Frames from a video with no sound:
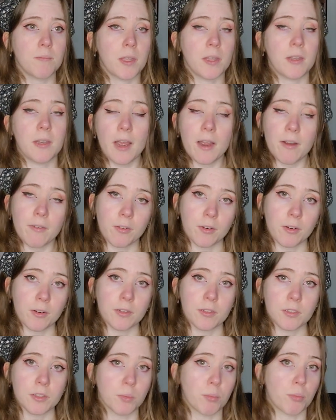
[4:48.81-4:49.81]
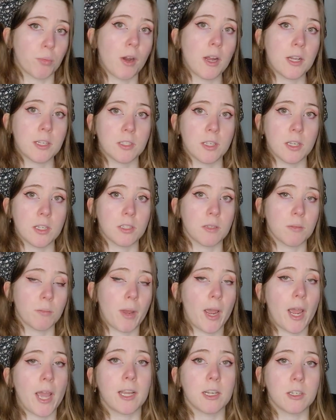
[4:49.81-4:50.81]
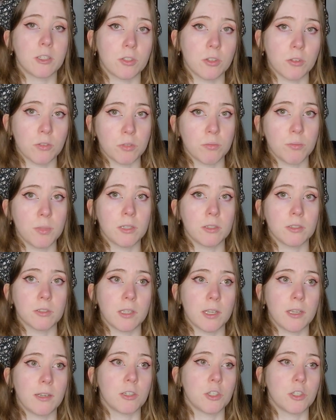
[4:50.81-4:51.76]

and effort to process and package those meals in